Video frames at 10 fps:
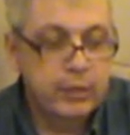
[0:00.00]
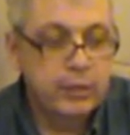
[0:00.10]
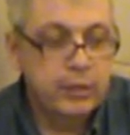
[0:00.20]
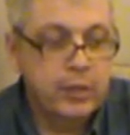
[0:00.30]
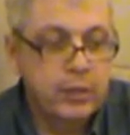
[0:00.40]

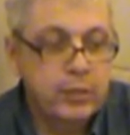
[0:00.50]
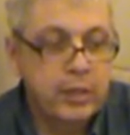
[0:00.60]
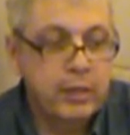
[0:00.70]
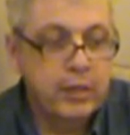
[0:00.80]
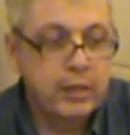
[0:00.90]
you know,
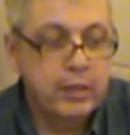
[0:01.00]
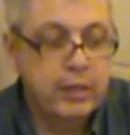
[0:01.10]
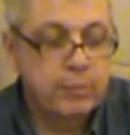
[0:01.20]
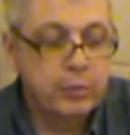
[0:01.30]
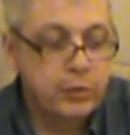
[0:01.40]

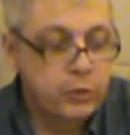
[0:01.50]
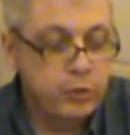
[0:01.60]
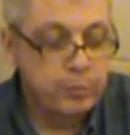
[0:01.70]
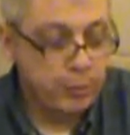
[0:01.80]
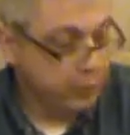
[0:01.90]
a, a,
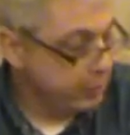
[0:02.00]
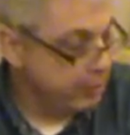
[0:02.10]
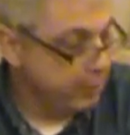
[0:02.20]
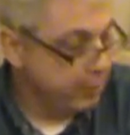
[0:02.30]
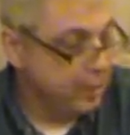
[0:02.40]
blues
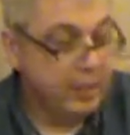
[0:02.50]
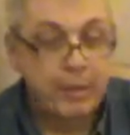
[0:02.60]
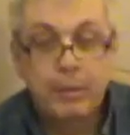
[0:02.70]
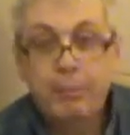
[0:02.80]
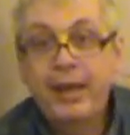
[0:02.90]
person
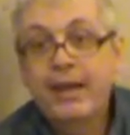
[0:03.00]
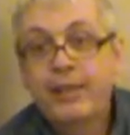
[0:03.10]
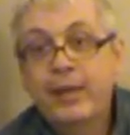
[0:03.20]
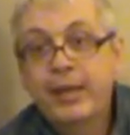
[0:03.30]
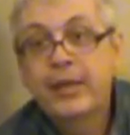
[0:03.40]

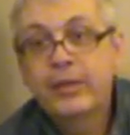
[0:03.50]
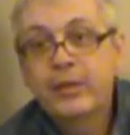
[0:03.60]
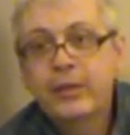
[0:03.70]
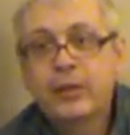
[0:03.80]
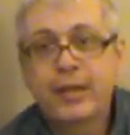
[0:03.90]
back then.
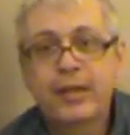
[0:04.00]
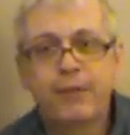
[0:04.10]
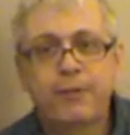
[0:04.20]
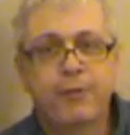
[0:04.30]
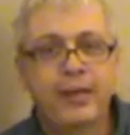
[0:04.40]
You know, I had
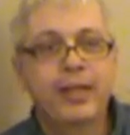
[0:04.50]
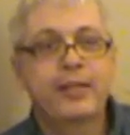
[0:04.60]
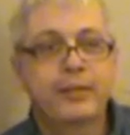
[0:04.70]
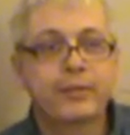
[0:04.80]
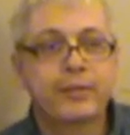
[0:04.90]
a
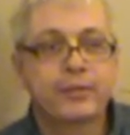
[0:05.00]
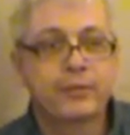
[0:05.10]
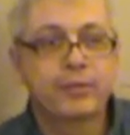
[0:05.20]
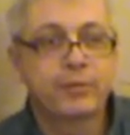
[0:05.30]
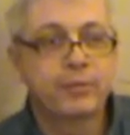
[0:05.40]
faint,
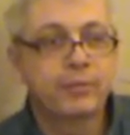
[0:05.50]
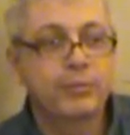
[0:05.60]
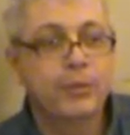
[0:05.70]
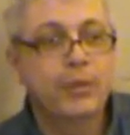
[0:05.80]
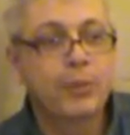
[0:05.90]

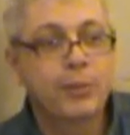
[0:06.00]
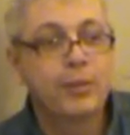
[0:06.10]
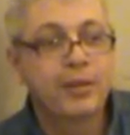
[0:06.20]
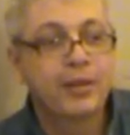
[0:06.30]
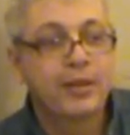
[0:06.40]
you know,
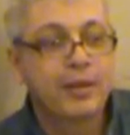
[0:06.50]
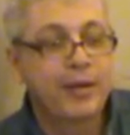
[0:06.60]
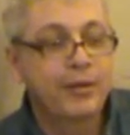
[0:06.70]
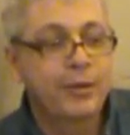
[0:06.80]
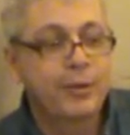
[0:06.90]

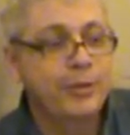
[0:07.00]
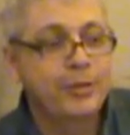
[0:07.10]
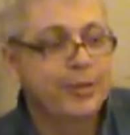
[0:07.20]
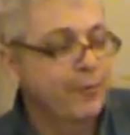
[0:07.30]
notion